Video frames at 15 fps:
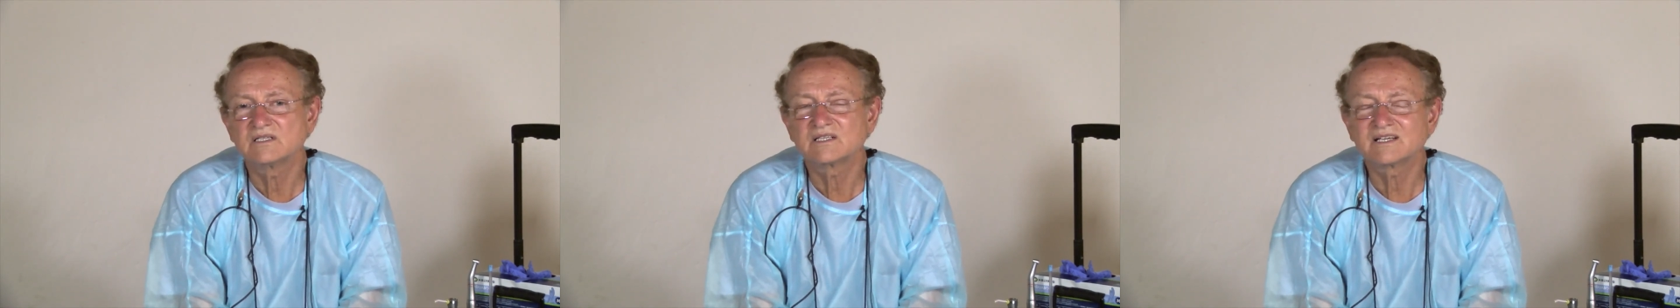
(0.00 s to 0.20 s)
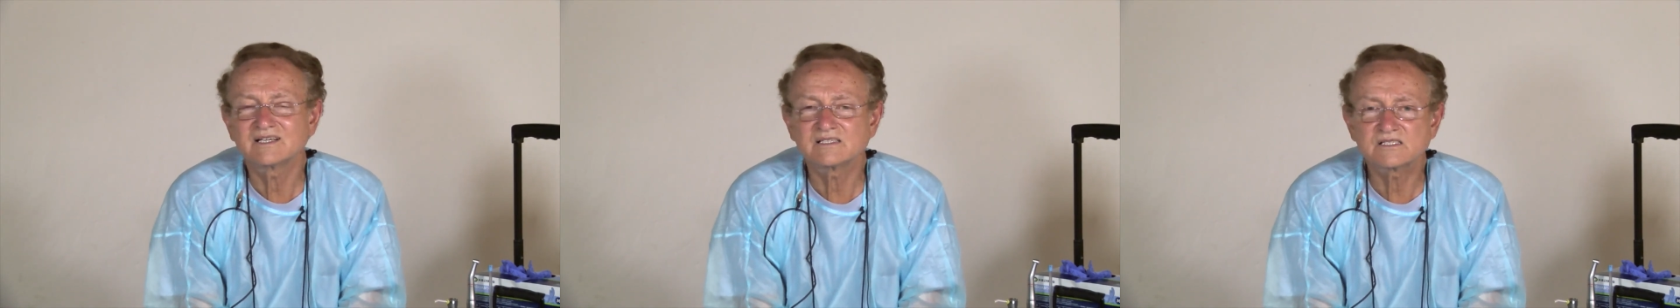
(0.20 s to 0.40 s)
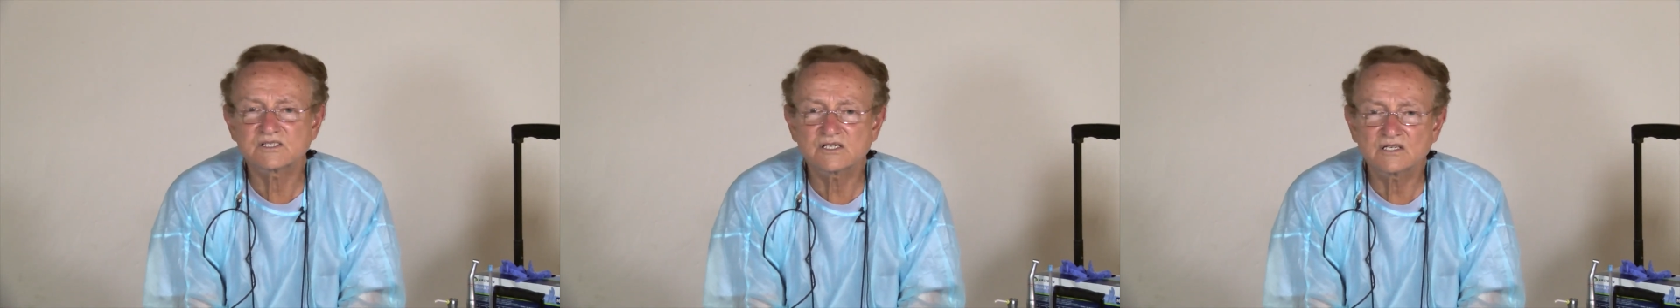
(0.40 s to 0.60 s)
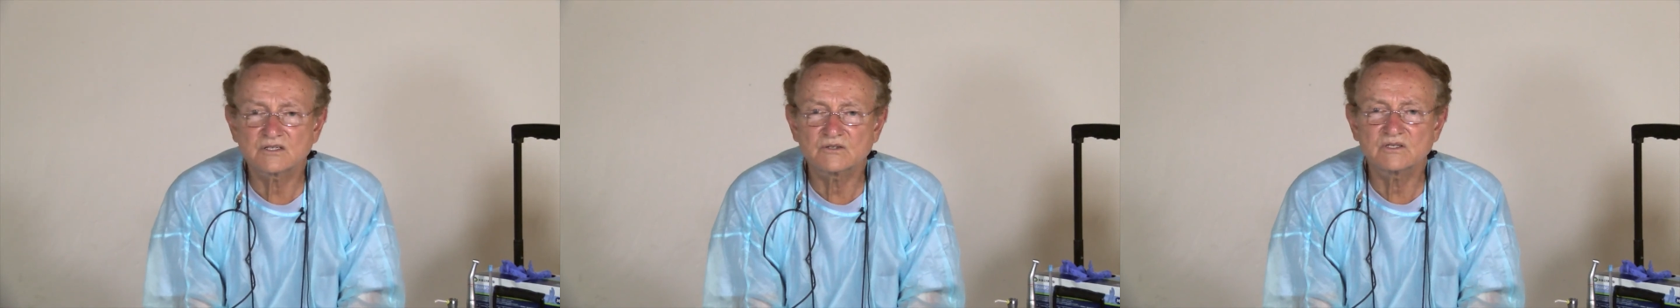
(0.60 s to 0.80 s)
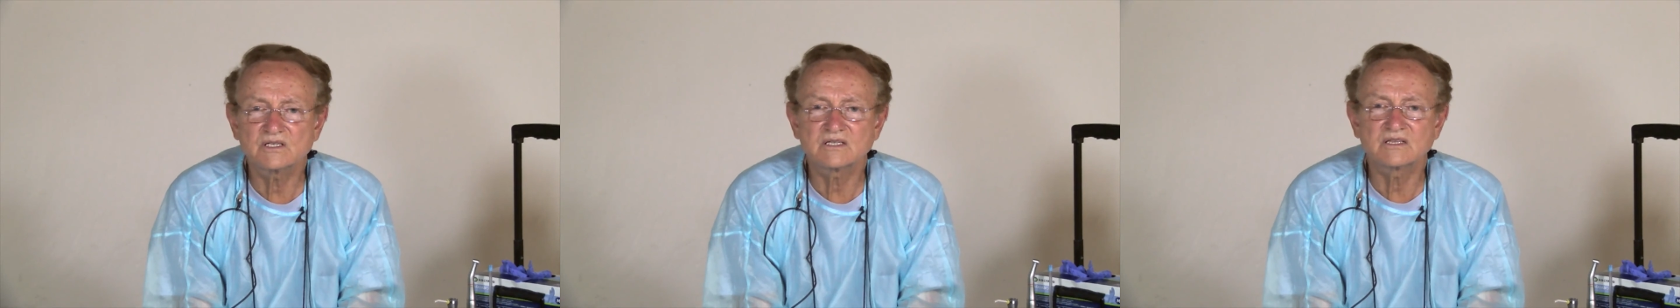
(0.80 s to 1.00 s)

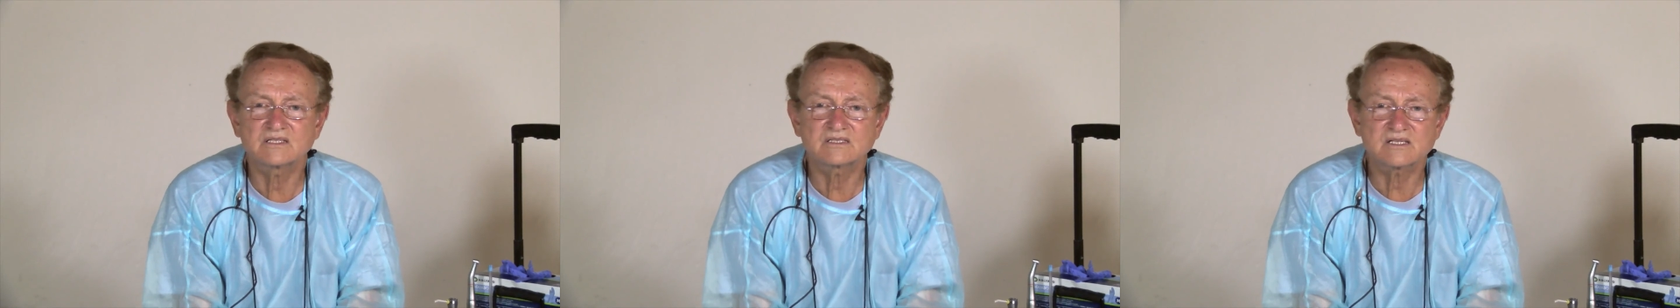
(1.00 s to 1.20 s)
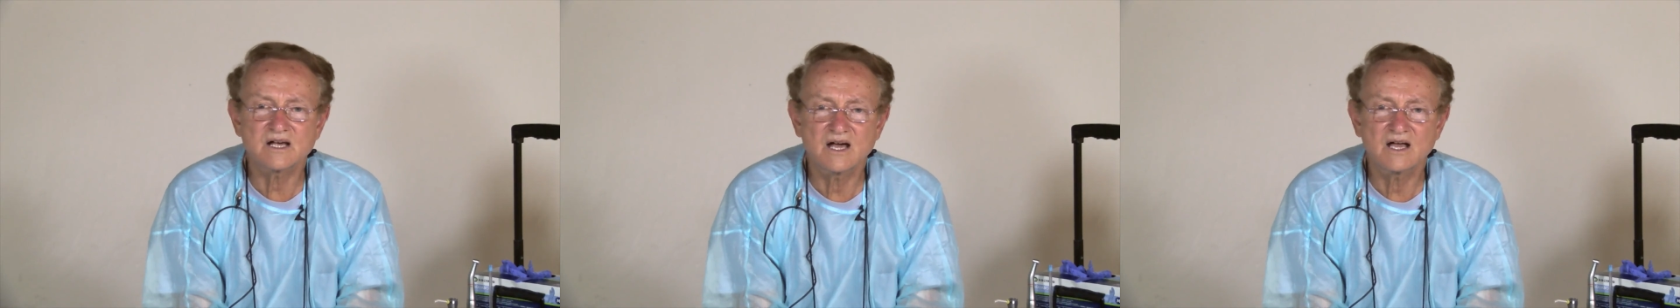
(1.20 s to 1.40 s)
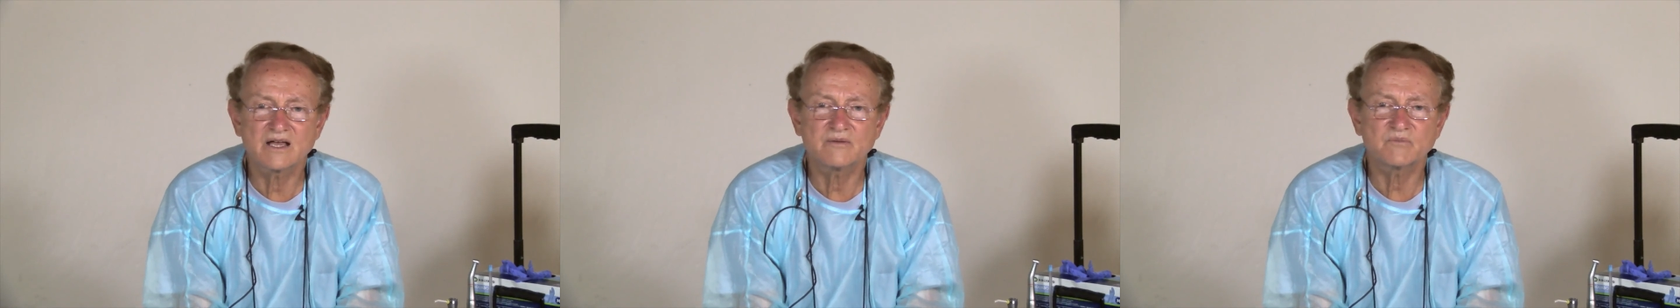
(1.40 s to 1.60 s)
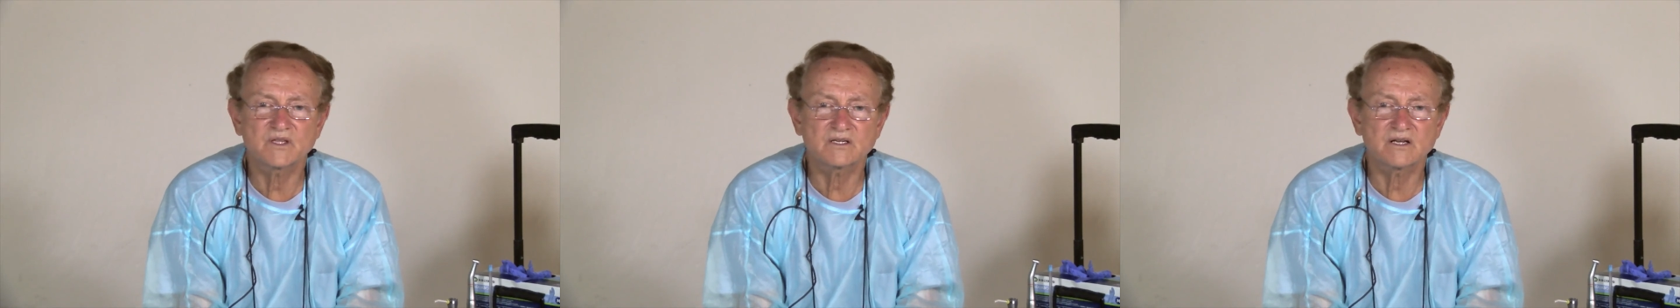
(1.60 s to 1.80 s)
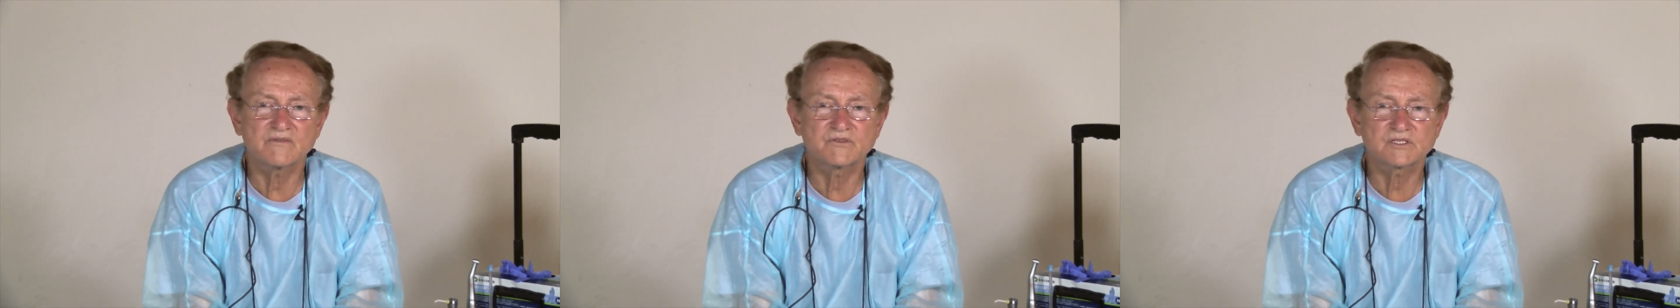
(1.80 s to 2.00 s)
considering the time that
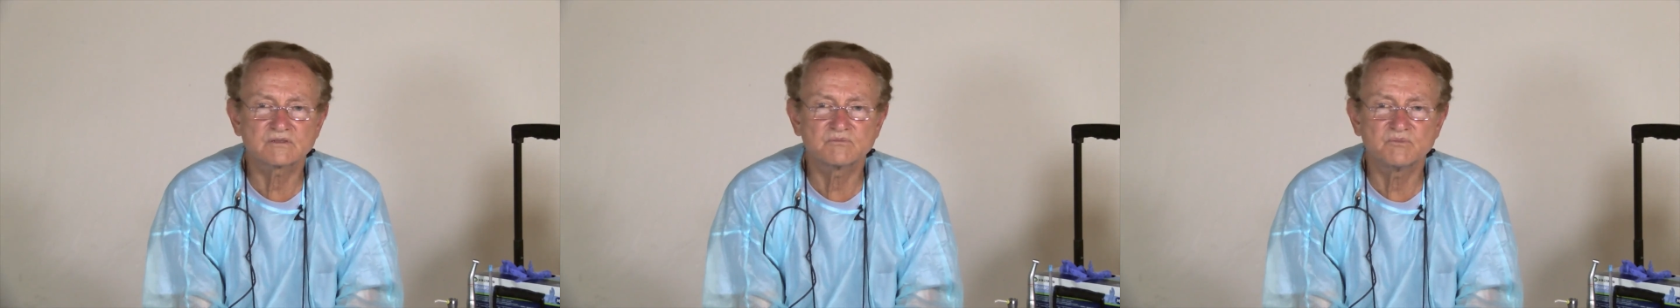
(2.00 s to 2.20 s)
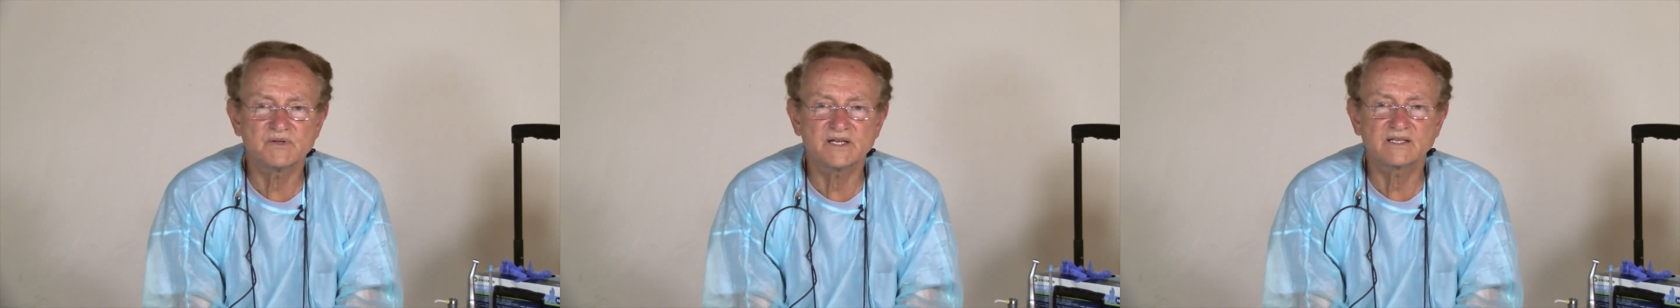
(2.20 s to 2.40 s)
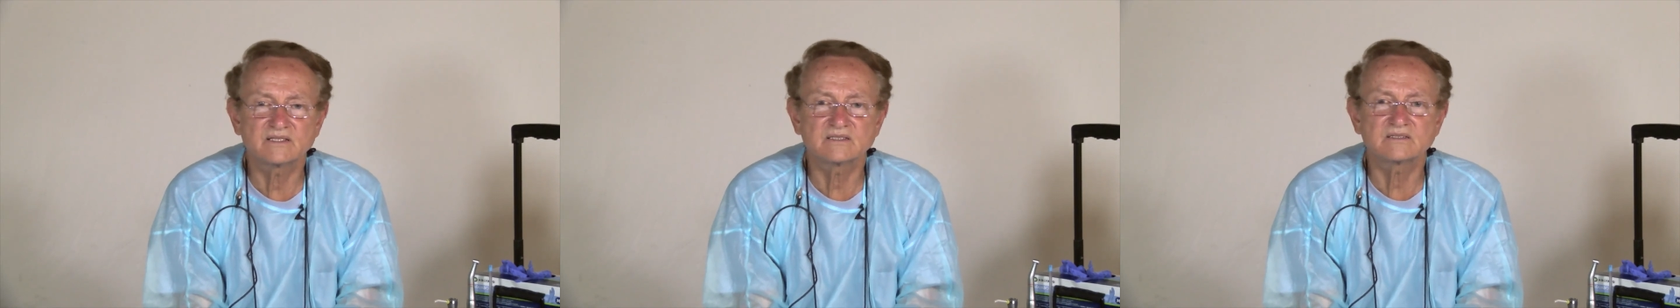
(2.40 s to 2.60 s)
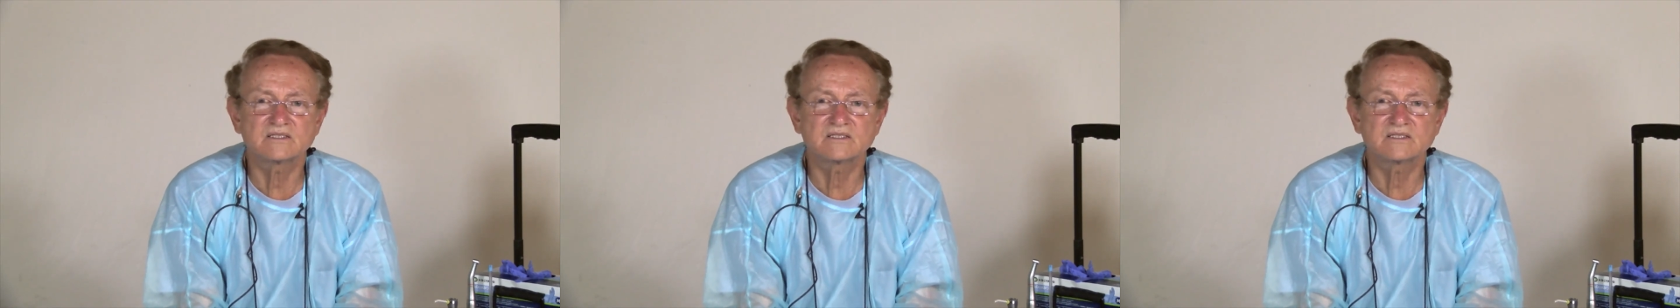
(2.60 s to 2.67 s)
I've spent